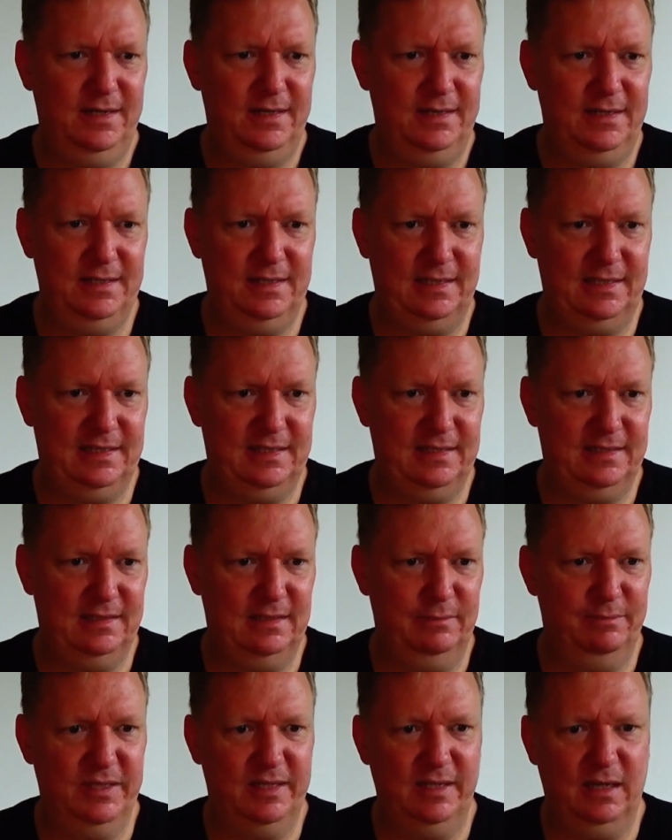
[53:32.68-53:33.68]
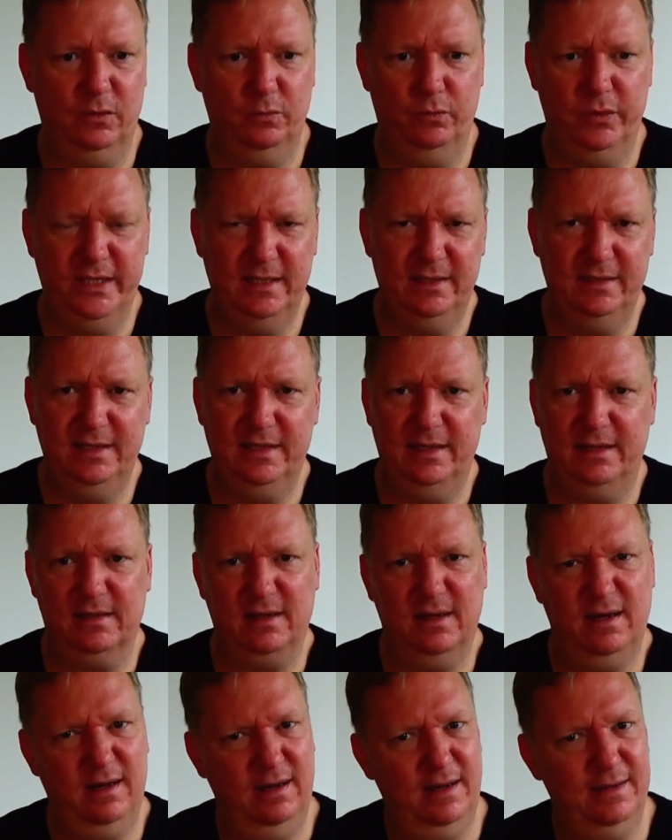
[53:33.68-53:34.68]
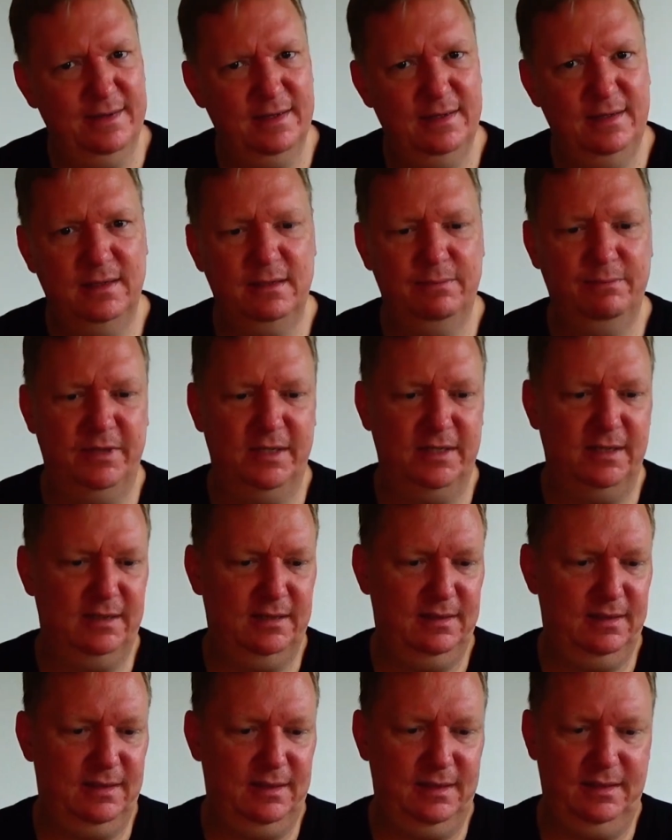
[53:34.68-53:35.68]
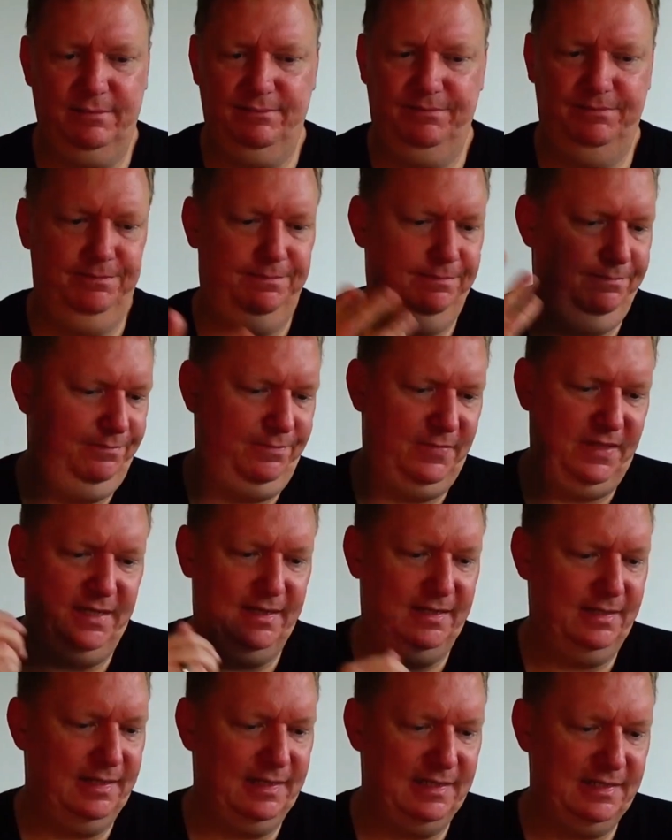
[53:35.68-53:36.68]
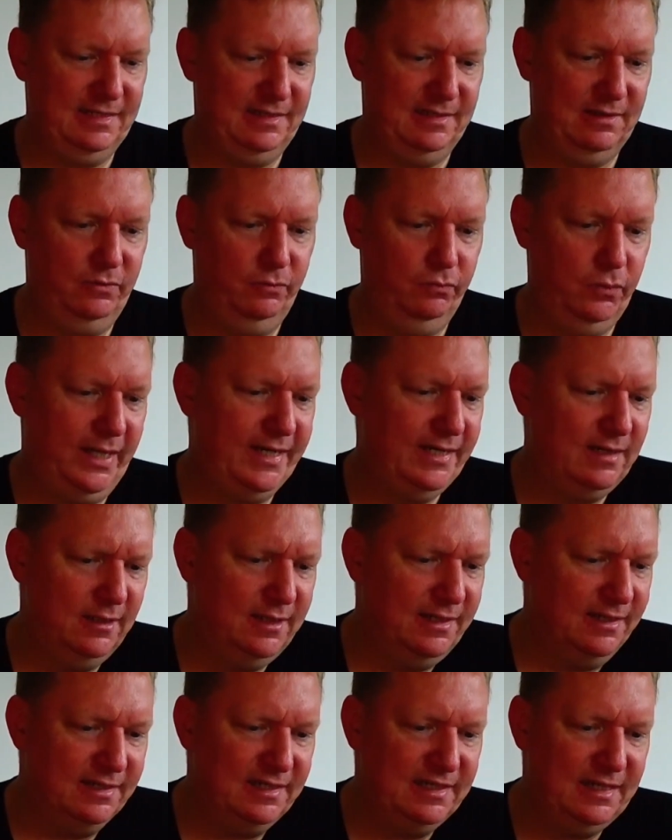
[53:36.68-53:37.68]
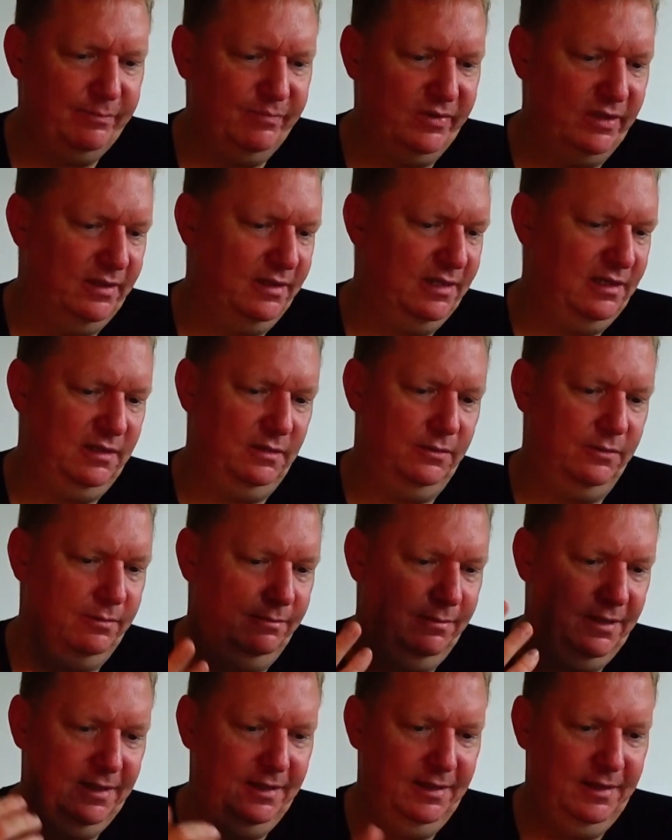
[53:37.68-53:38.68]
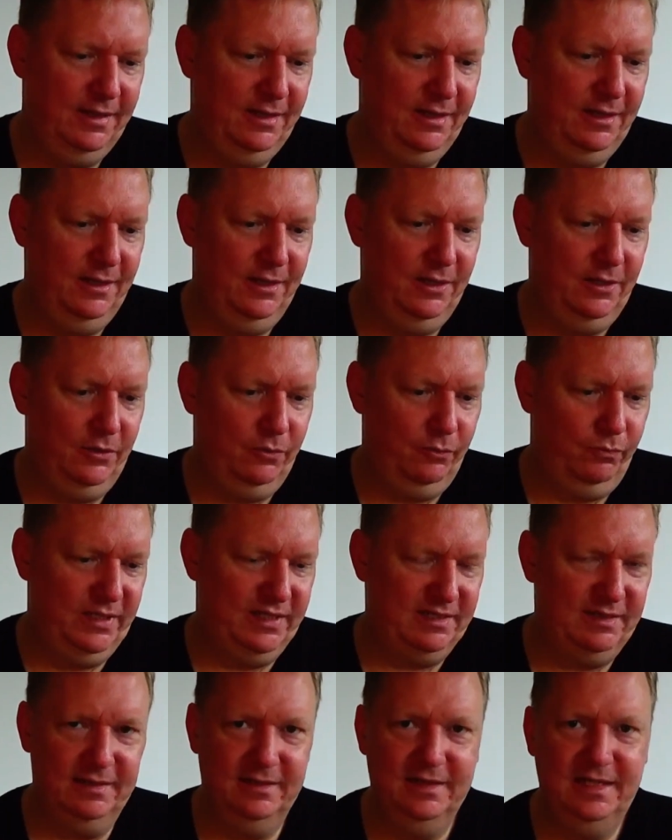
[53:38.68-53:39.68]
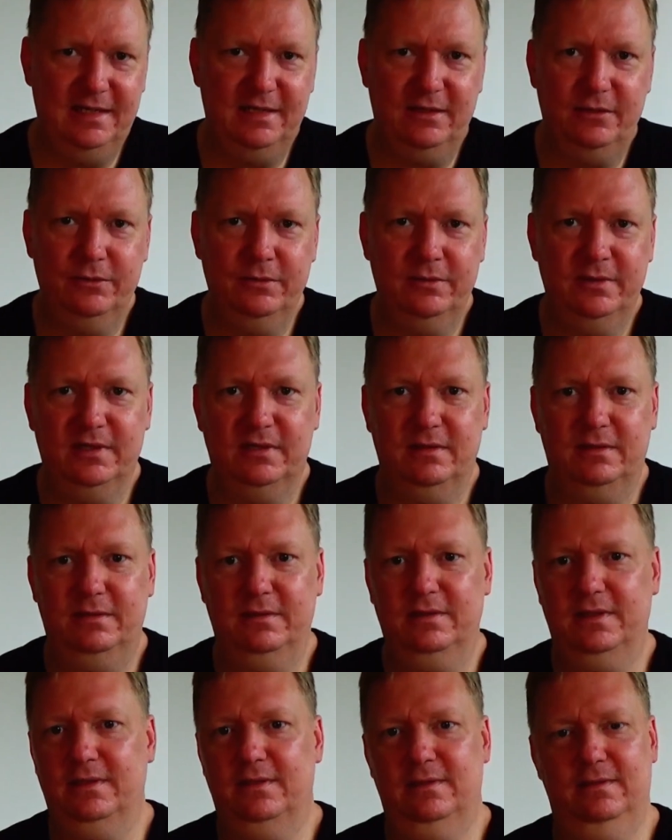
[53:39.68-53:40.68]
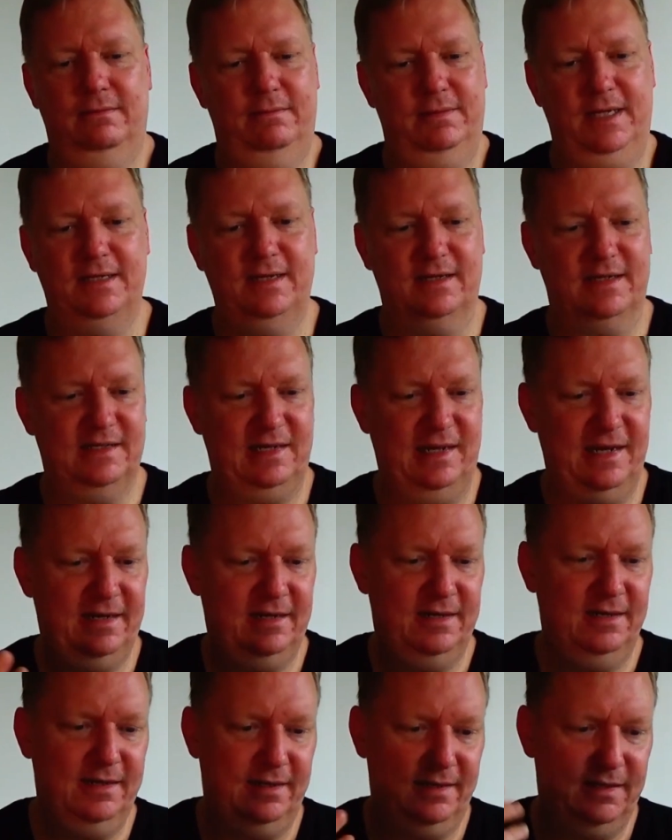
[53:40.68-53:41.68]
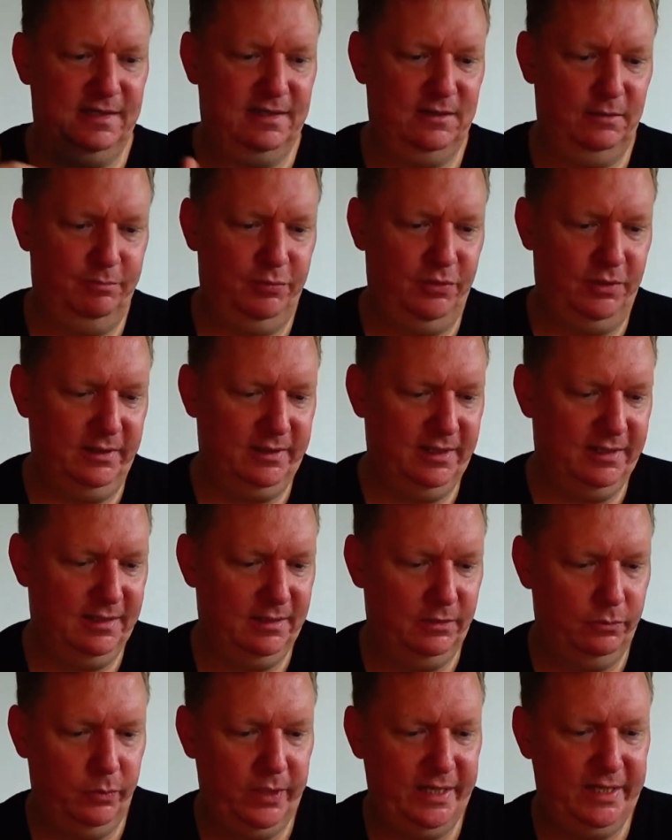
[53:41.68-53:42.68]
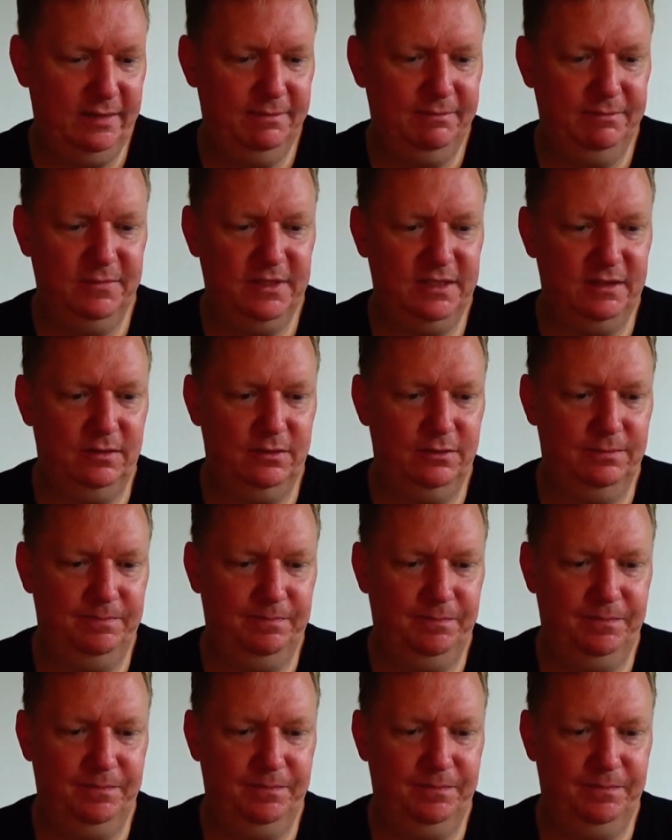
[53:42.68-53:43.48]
it's a bit unwieldy and clunky, but yeah, it's widely accepted, so we still need to understand it and support it in a way. So